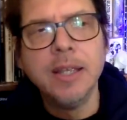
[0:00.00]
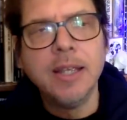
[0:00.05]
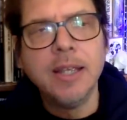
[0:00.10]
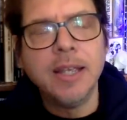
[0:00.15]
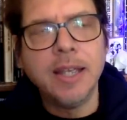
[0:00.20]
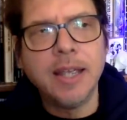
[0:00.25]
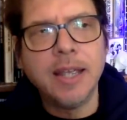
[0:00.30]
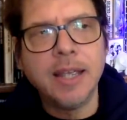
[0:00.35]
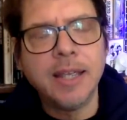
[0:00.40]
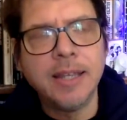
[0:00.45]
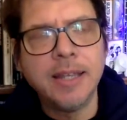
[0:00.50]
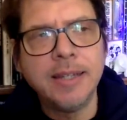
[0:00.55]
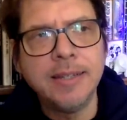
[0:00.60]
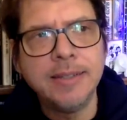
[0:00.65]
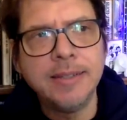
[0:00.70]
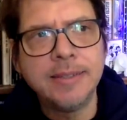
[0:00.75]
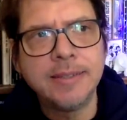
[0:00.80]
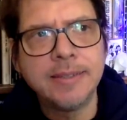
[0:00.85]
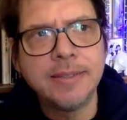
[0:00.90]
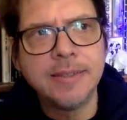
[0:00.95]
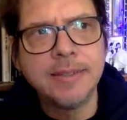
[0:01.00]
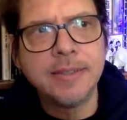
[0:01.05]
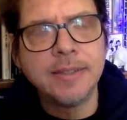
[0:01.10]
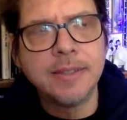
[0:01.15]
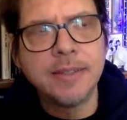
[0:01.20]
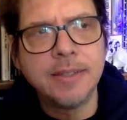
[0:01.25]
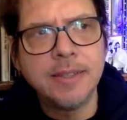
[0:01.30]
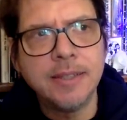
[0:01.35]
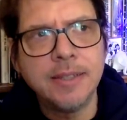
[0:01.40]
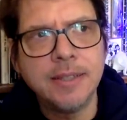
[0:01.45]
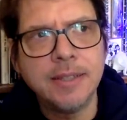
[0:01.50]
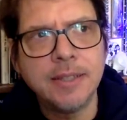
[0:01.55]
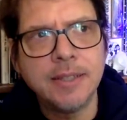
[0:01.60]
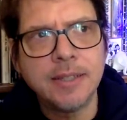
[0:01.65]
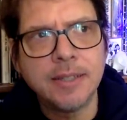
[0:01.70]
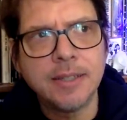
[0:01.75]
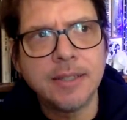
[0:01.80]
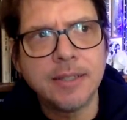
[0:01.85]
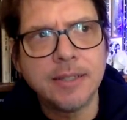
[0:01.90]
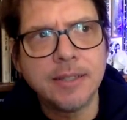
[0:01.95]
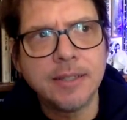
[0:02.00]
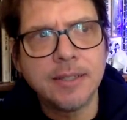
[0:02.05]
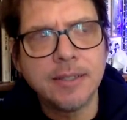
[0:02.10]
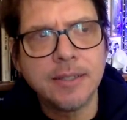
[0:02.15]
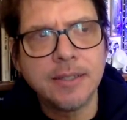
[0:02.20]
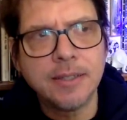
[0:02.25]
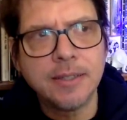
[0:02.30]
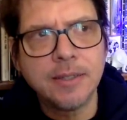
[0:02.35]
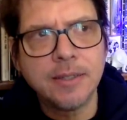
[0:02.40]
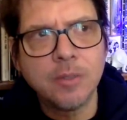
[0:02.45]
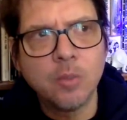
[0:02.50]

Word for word: And the uh,